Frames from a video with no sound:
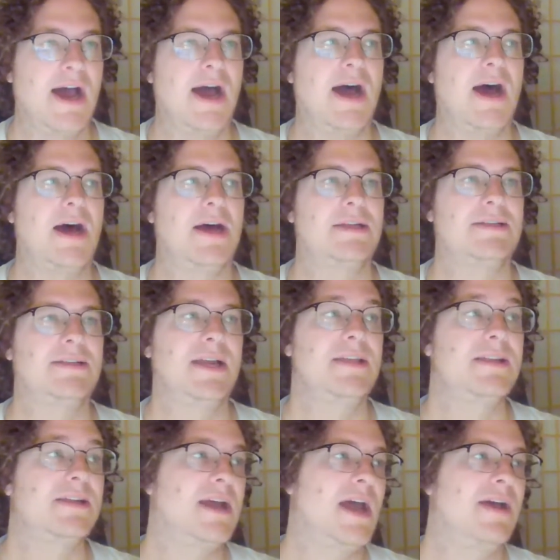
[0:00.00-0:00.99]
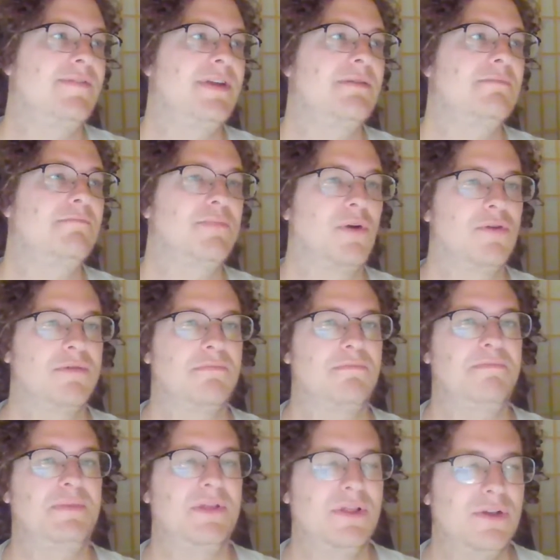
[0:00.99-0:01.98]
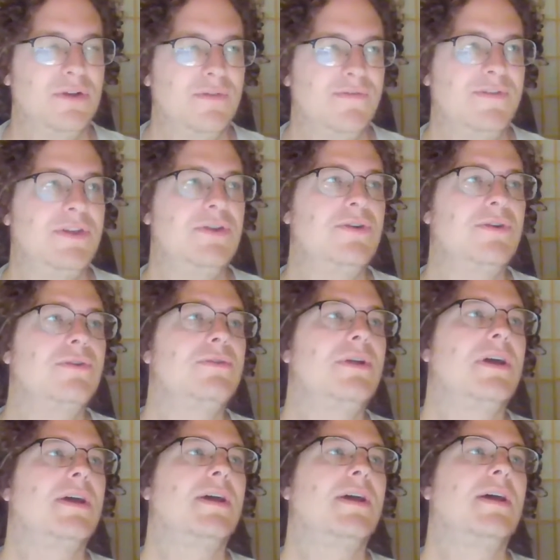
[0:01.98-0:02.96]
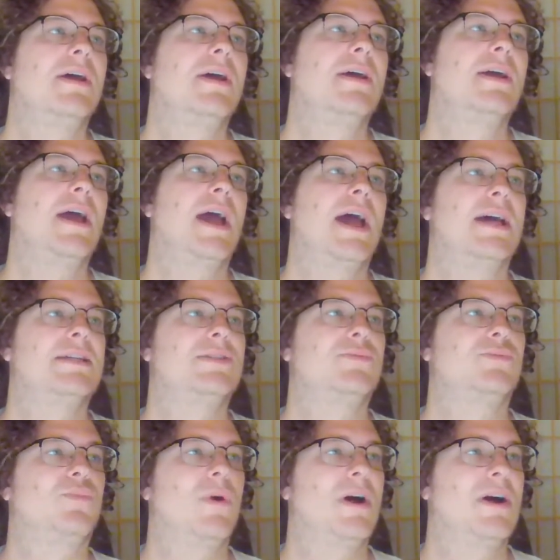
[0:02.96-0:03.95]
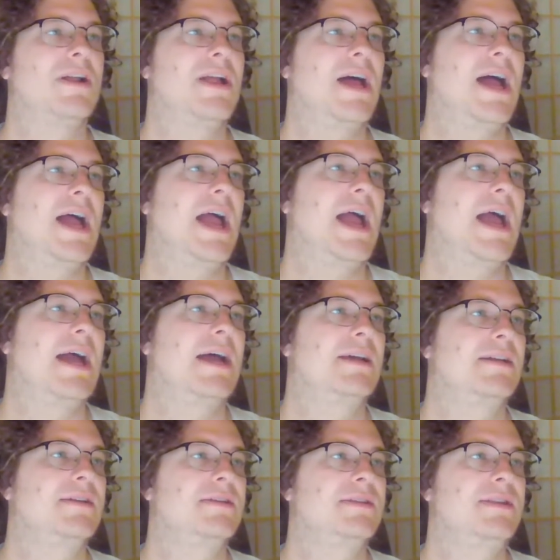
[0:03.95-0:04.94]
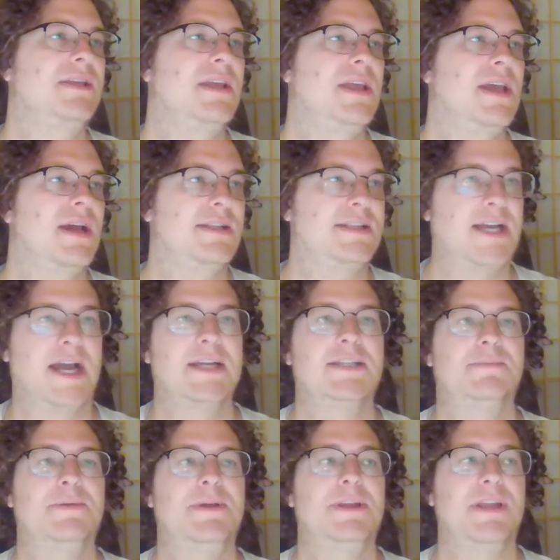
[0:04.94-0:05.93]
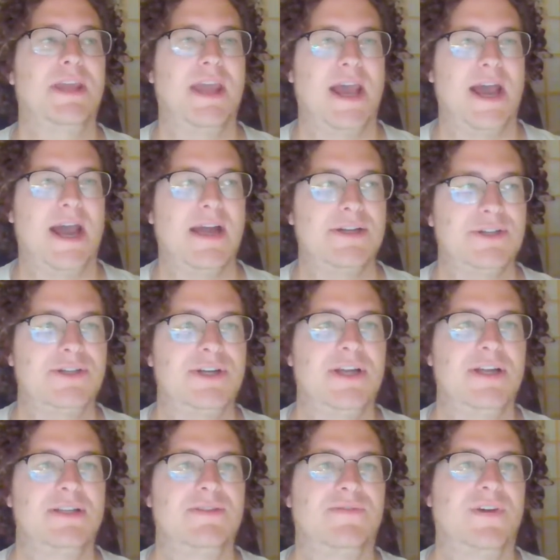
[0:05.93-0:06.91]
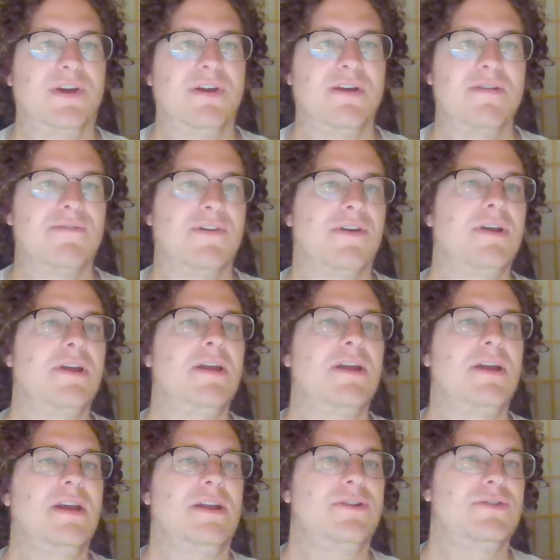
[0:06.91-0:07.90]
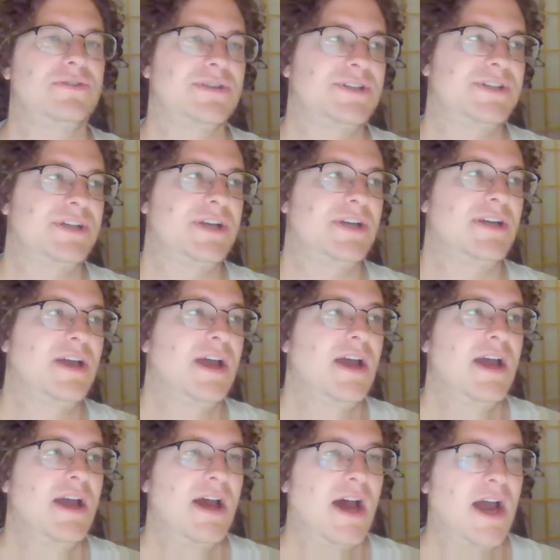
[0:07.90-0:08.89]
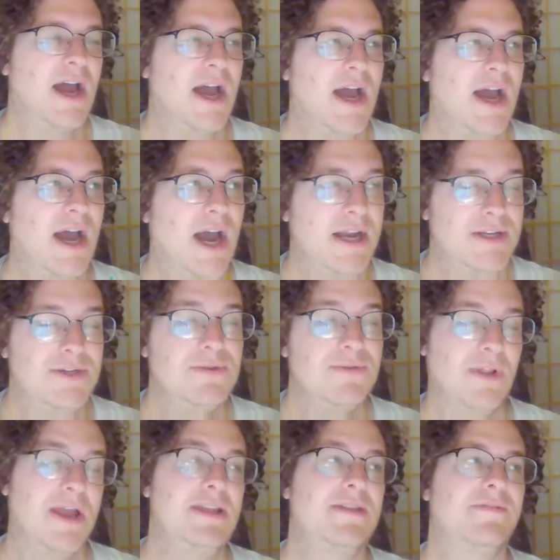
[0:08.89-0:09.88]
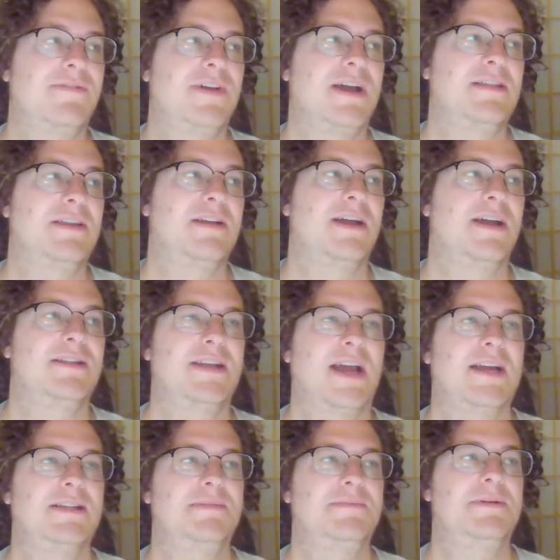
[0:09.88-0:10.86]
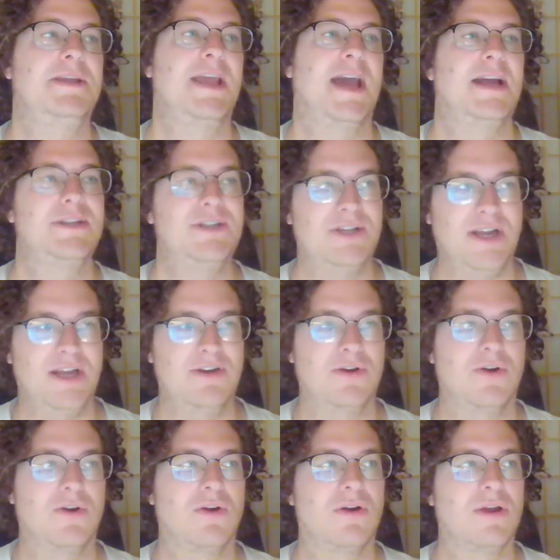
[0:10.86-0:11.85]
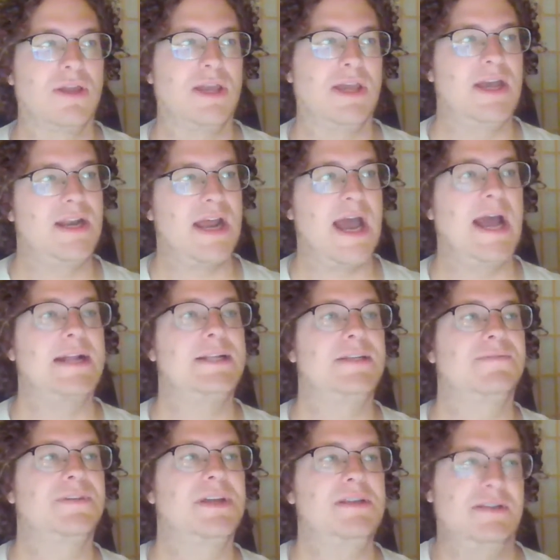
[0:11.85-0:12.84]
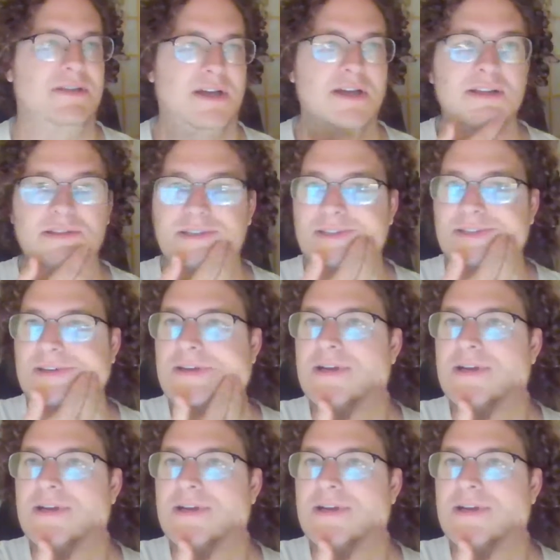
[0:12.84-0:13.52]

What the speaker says: I'll say that having both Blue Feud as well as the attack speed catch is very, very interesting. I do like the fact that attack speed catch in her kit actively does